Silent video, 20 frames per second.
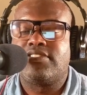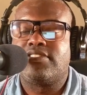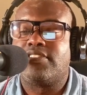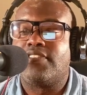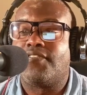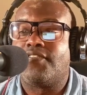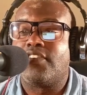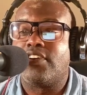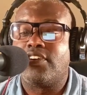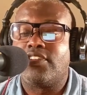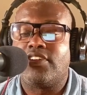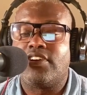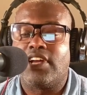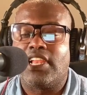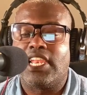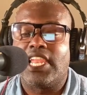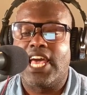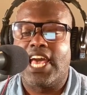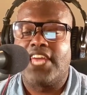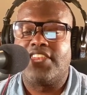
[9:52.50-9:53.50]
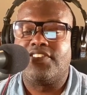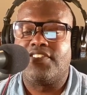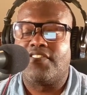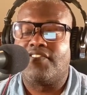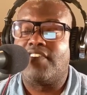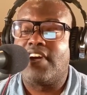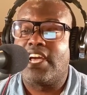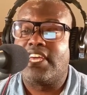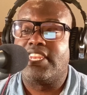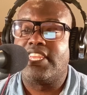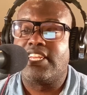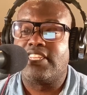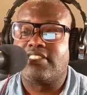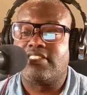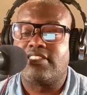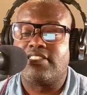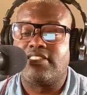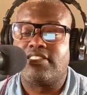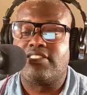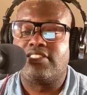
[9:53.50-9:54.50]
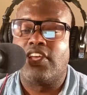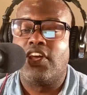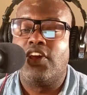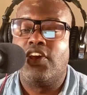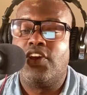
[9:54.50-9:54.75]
to further align your finances